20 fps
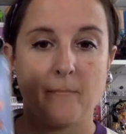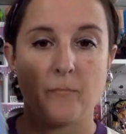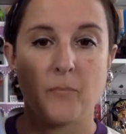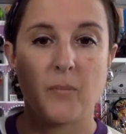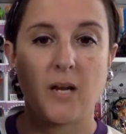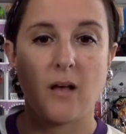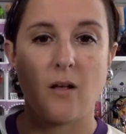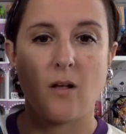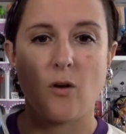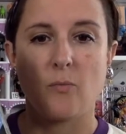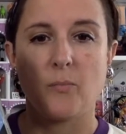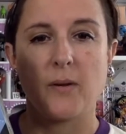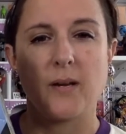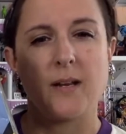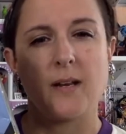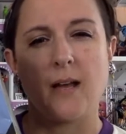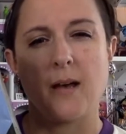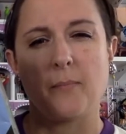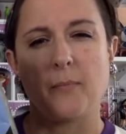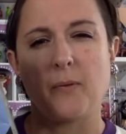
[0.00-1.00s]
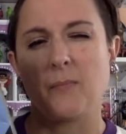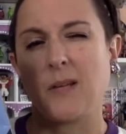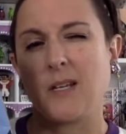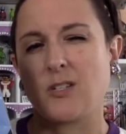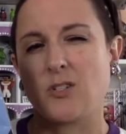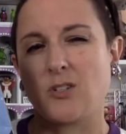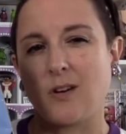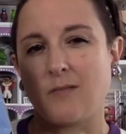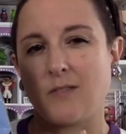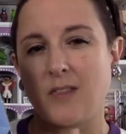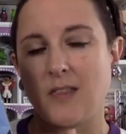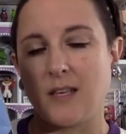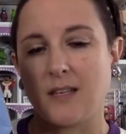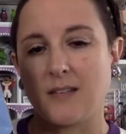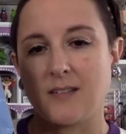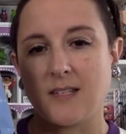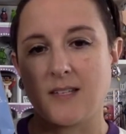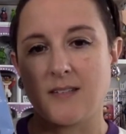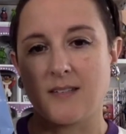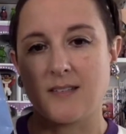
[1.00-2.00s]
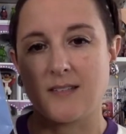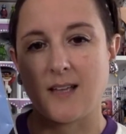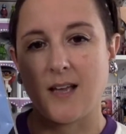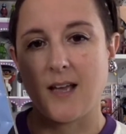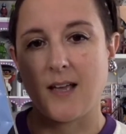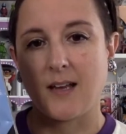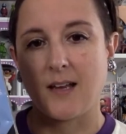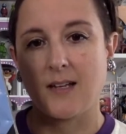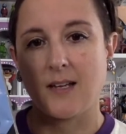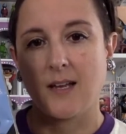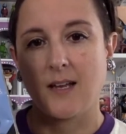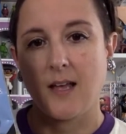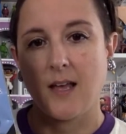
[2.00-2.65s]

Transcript: But I'll open it up and make sure everything's inside.